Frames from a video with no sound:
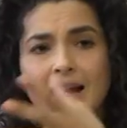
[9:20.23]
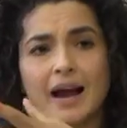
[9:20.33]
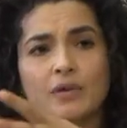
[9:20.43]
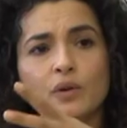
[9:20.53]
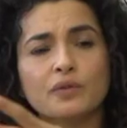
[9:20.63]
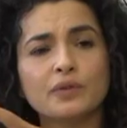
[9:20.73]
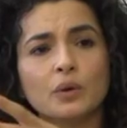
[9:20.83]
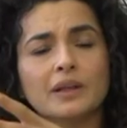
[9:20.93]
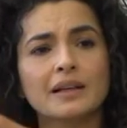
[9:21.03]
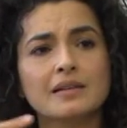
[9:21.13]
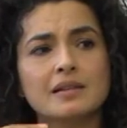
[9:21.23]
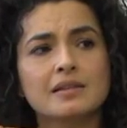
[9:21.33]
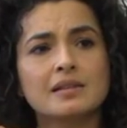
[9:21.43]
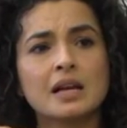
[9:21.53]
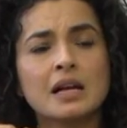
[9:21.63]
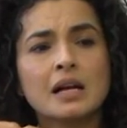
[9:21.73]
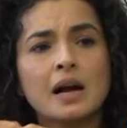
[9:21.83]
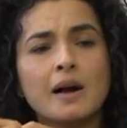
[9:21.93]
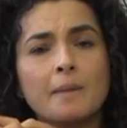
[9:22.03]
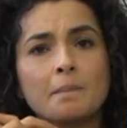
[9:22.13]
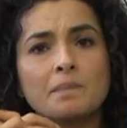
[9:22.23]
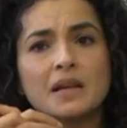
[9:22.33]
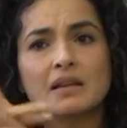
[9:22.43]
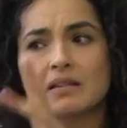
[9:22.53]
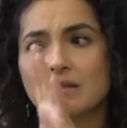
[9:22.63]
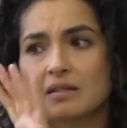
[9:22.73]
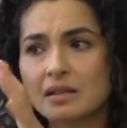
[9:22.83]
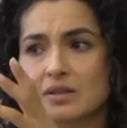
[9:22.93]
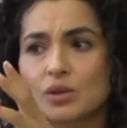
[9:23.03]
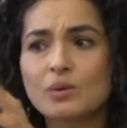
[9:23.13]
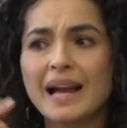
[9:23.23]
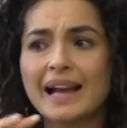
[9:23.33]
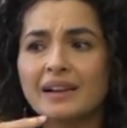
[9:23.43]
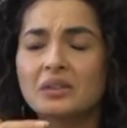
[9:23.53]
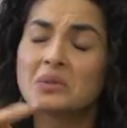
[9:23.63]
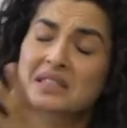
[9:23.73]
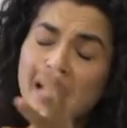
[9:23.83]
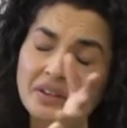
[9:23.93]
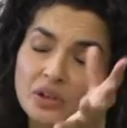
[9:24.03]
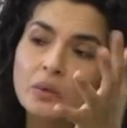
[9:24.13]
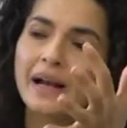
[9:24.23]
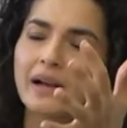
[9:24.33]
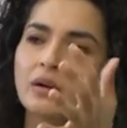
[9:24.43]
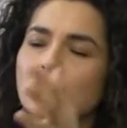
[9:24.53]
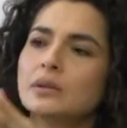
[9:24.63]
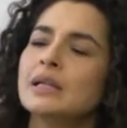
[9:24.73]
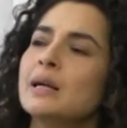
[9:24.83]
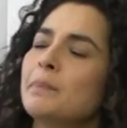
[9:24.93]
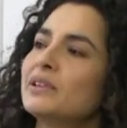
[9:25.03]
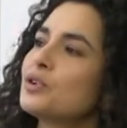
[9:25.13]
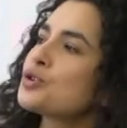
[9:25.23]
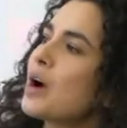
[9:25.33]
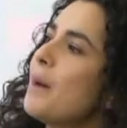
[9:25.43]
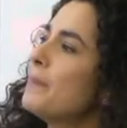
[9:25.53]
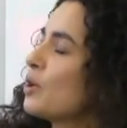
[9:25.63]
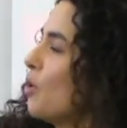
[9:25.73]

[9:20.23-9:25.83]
narrow focus, this new angle. It's not a new angle, but the dropping